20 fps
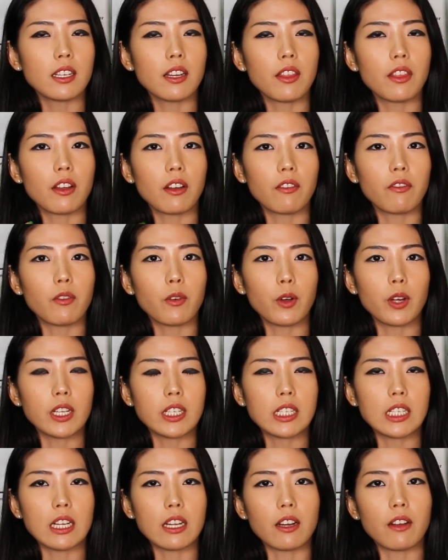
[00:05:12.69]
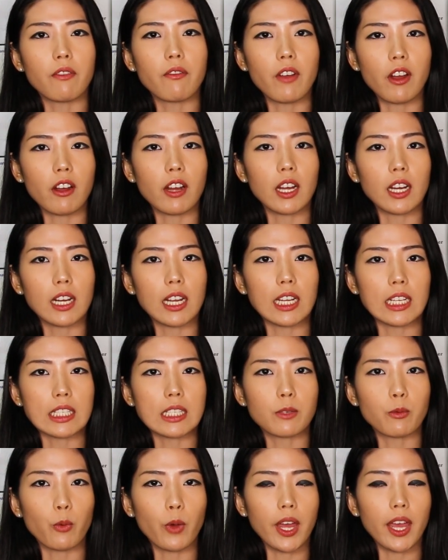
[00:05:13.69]
in their voice in a very
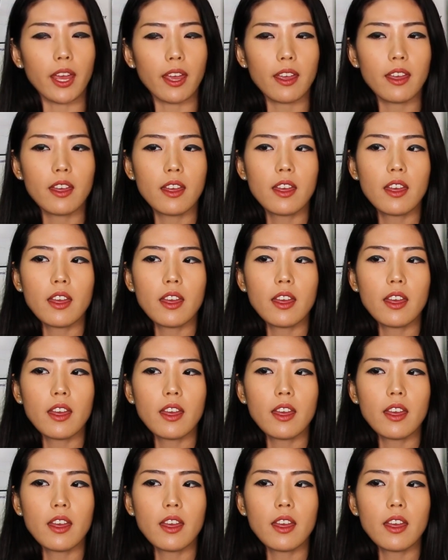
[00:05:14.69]
nice way.